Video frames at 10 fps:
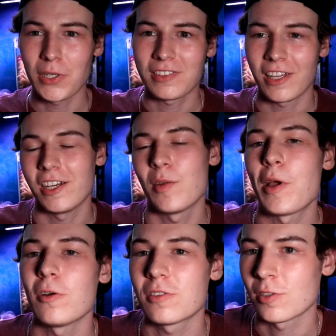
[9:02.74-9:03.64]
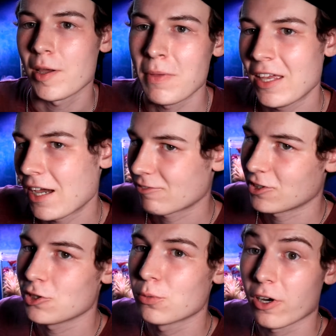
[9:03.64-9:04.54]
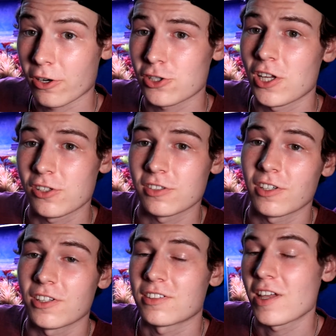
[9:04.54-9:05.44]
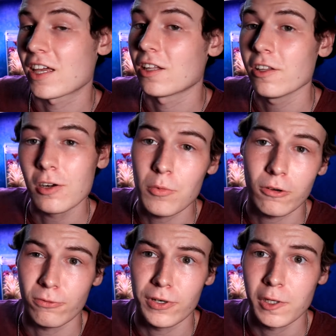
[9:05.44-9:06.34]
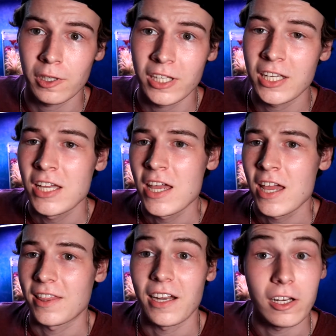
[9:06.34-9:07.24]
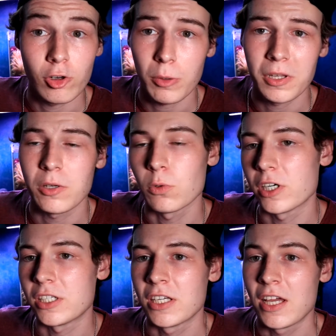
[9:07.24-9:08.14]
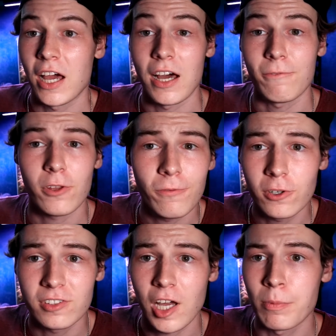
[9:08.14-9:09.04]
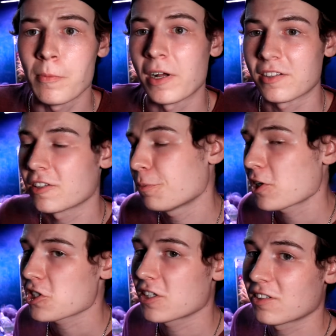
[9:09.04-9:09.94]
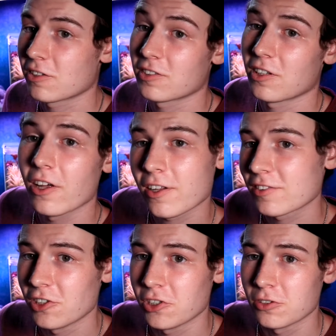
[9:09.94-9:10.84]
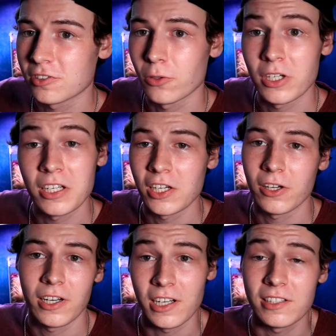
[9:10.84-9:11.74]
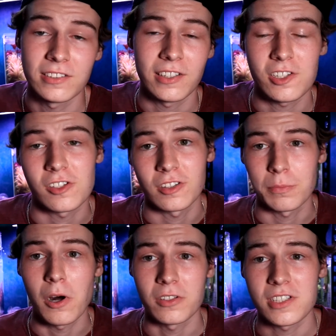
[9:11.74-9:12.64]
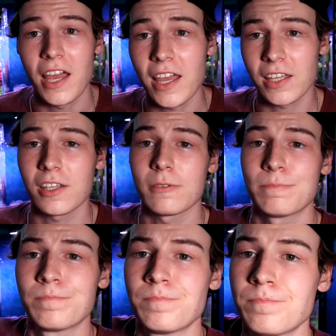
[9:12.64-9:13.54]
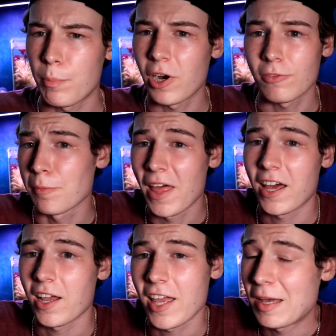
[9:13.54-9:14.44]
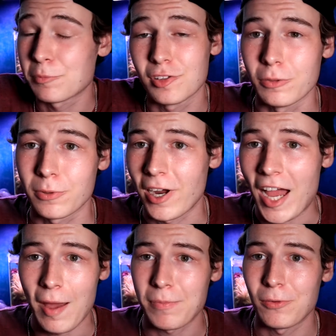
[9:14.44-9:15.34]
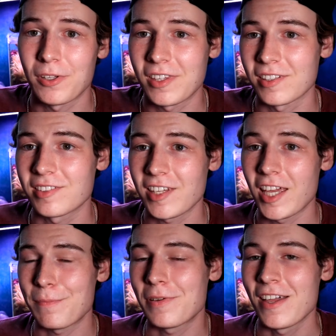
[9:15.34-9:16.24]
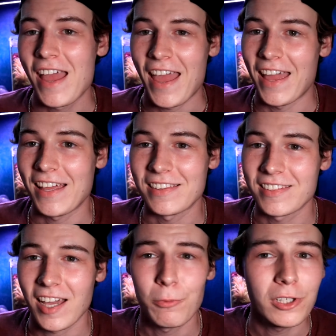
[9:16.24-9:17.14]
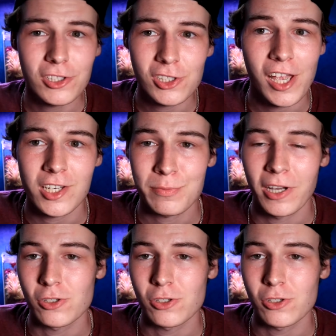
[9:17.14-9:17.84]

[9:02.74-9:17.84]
excited about, so I may have to do water changes on this tank a little more frequently than I normally would for the first couple months, especially because there's a lot of Cyreuse stone in here and it is such a small tank. Apart from that, I am super happy with this scape, and I wouldn't change my